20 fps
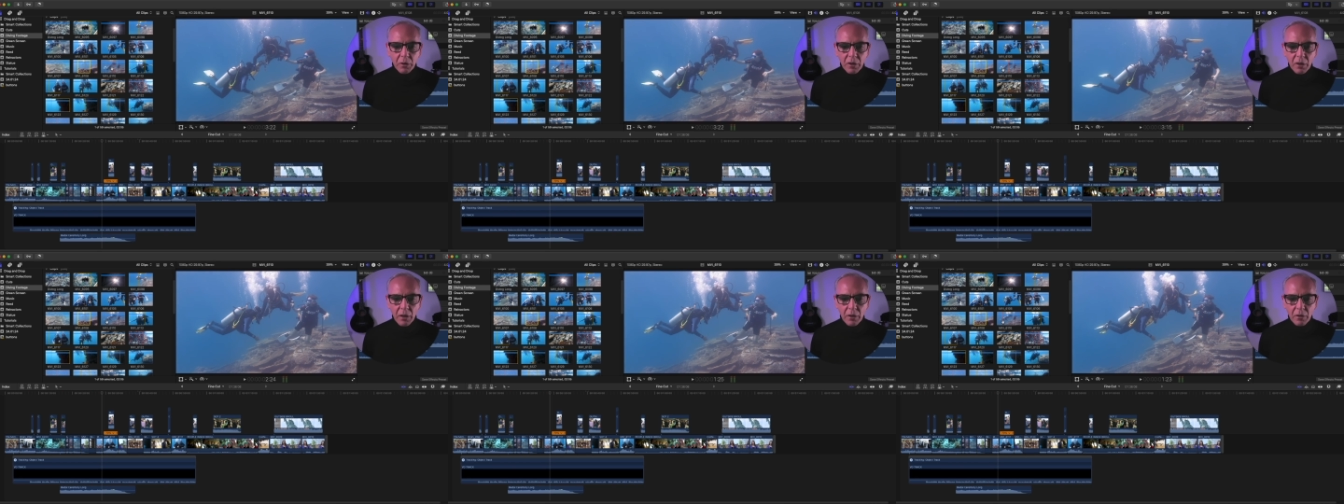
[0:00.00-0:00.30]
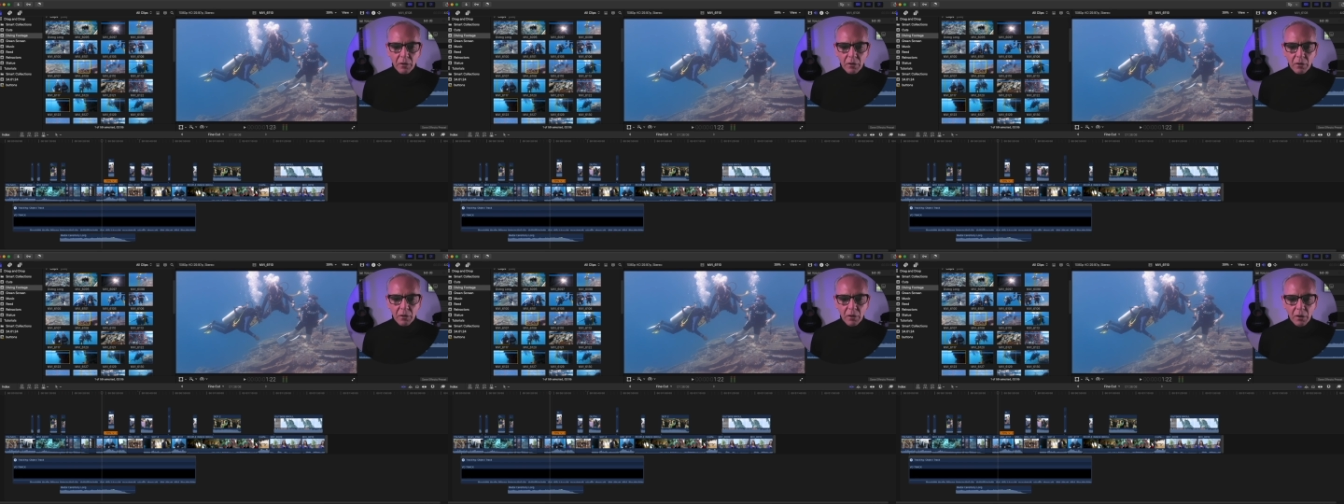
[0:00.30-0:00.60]

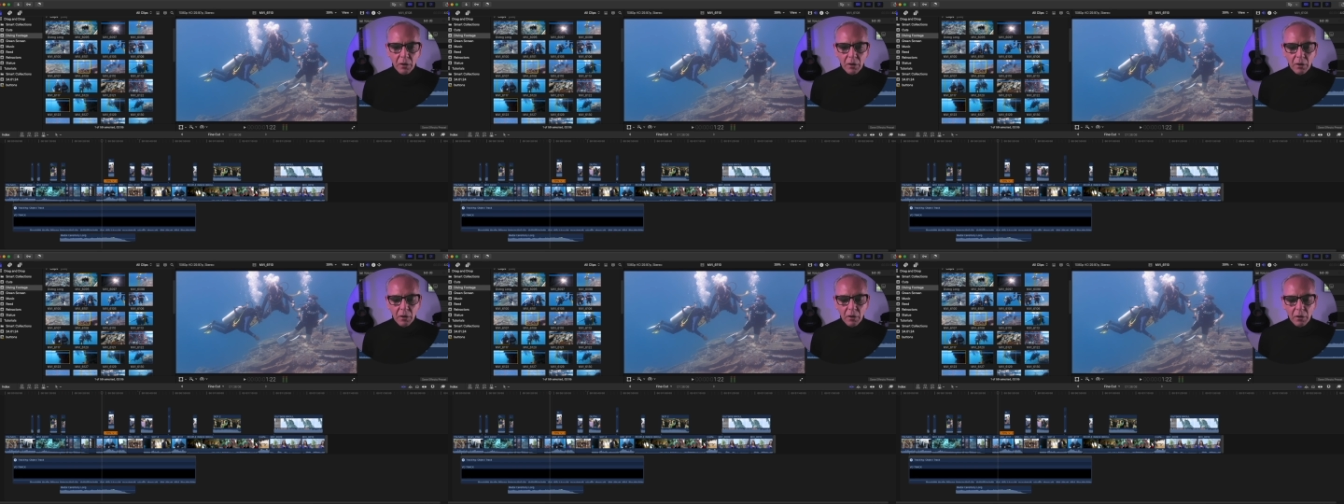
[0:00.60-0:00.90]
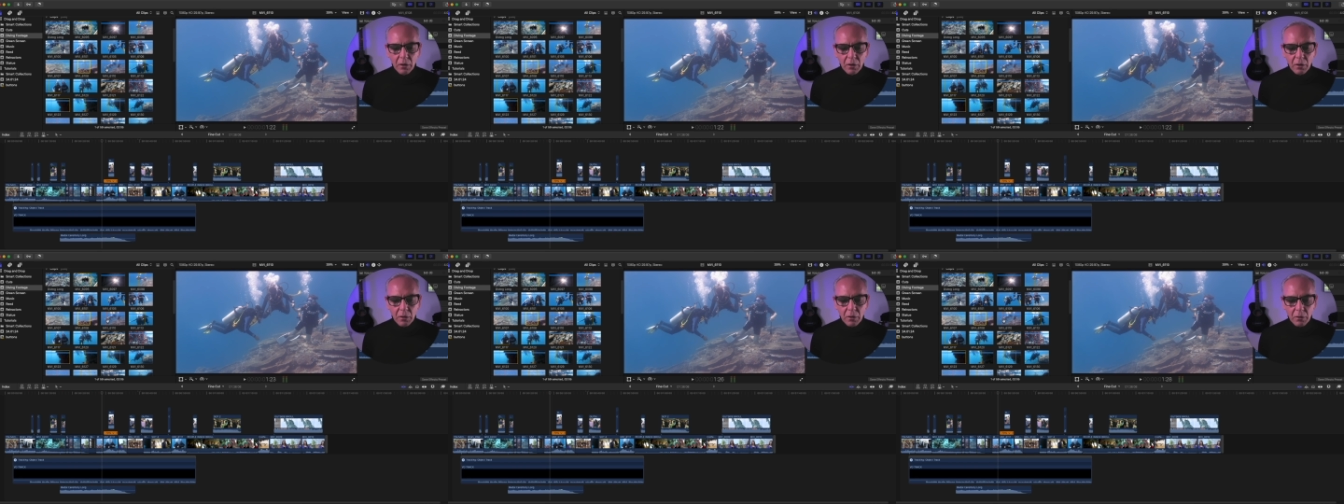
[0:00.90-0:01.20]
other.
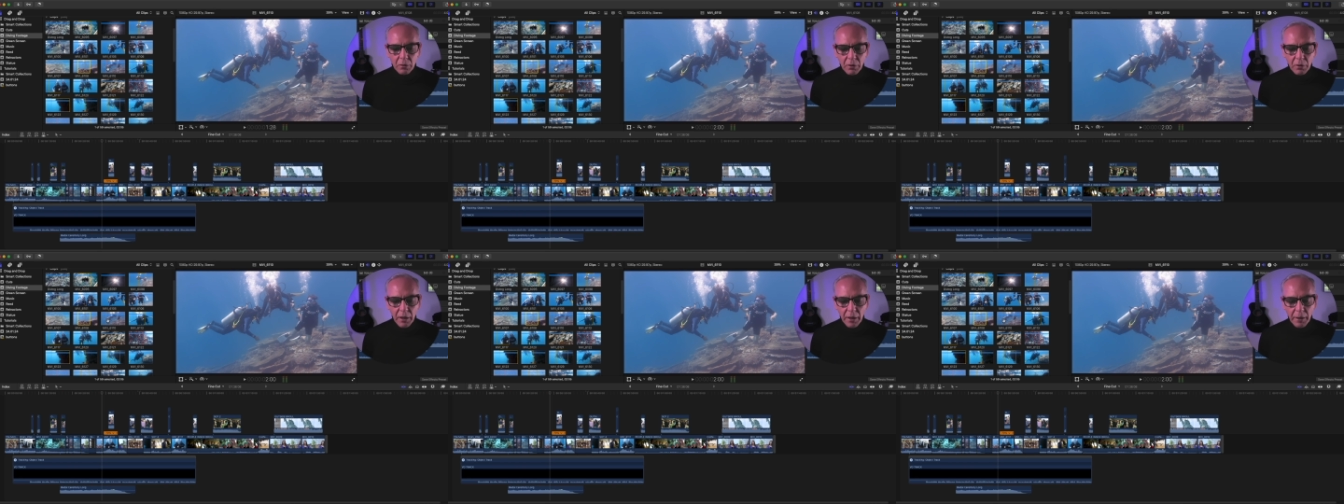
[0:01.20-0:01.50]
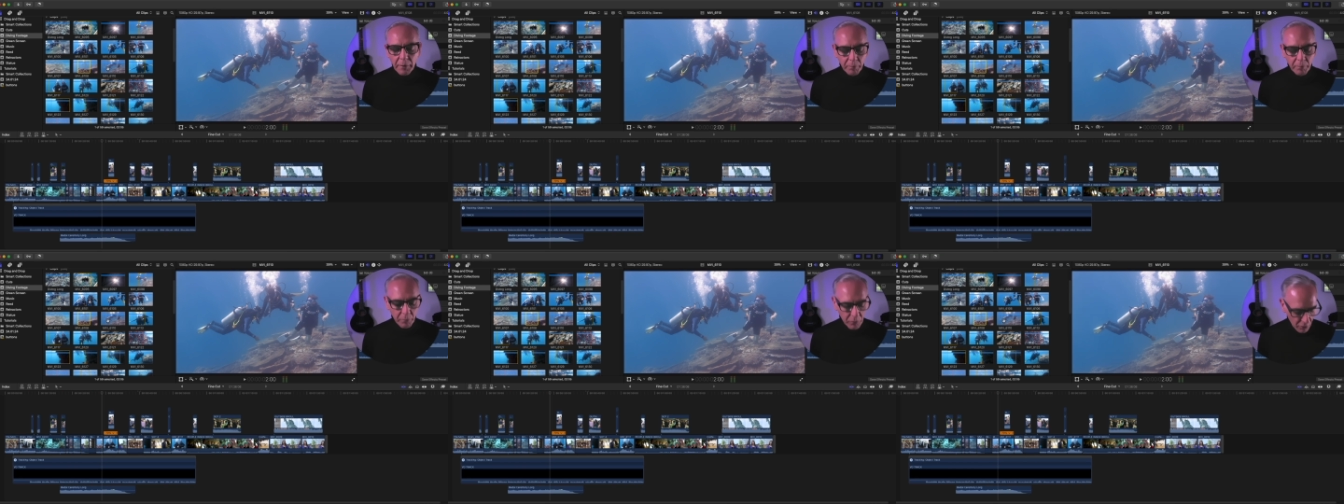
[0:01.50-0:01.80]
Okay,
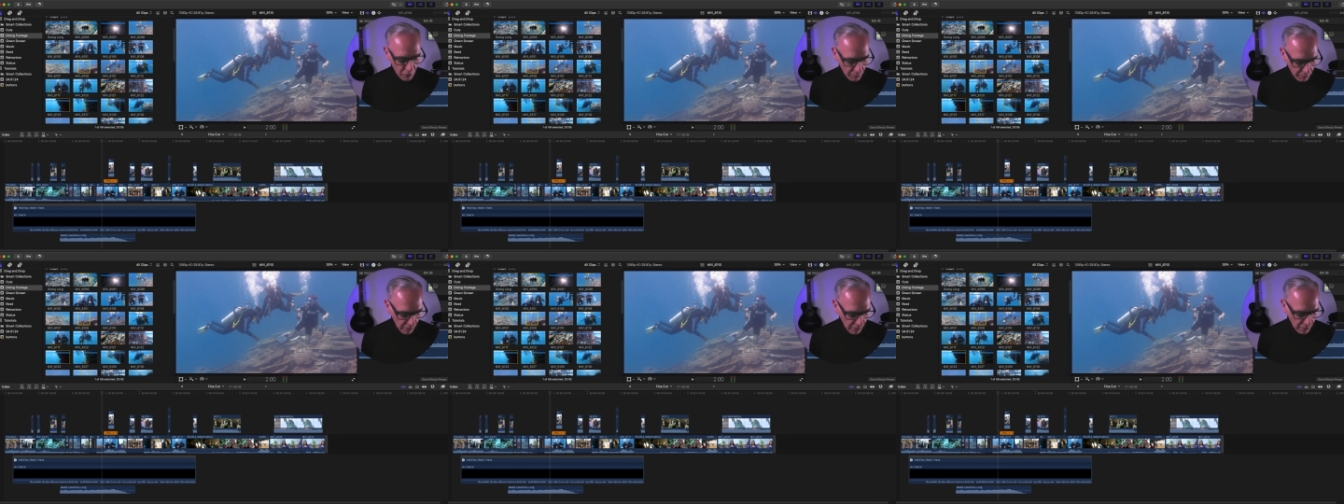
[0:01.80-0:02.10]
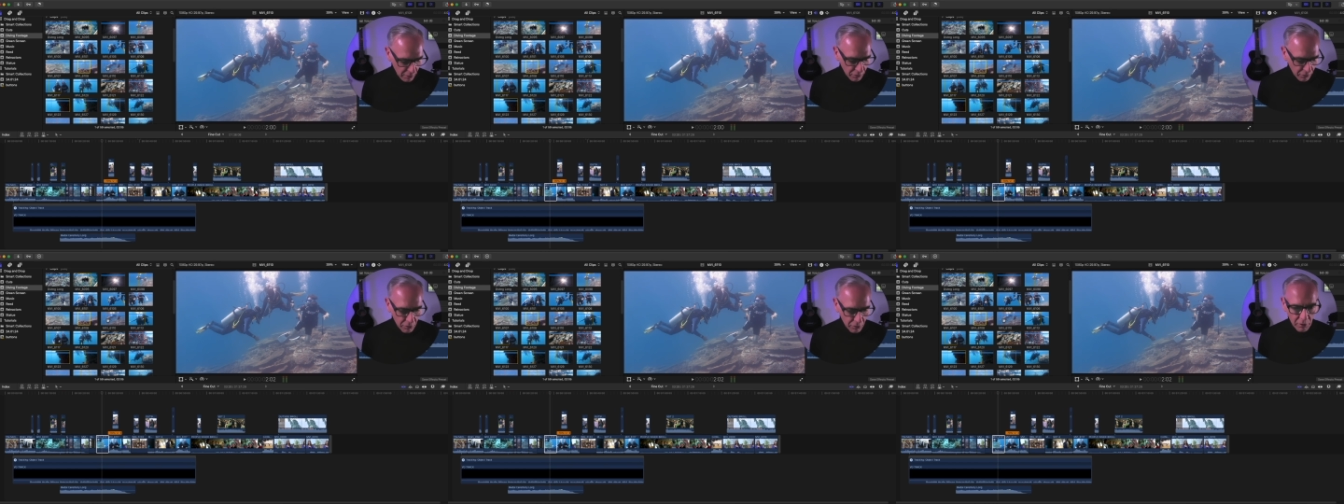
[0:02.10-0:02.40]
so I'm going to
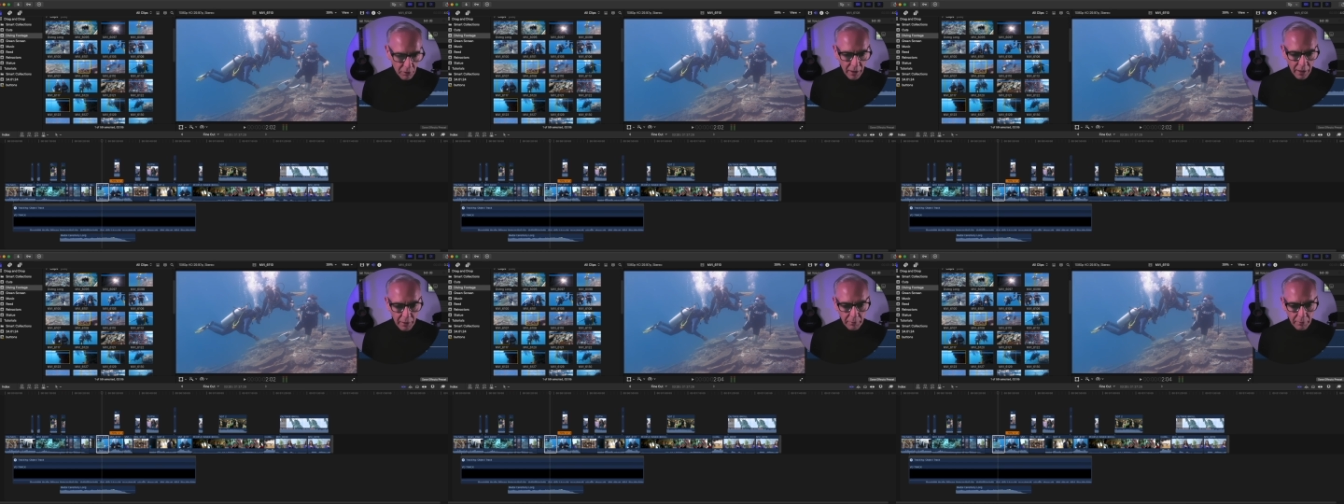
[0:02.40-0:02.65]
undo that.